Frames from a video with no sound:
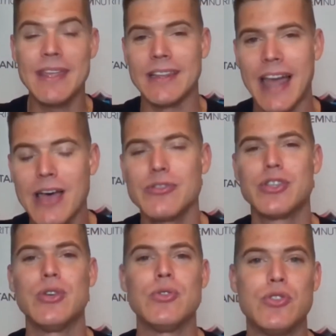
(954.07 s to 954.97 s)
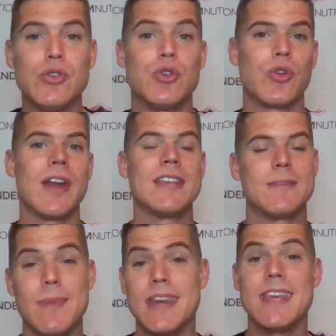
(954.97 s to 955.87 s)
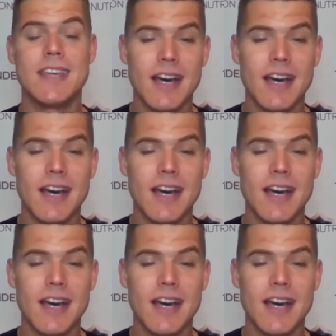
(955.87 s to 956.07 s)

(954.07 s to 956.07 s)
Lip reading: It allows you to create as many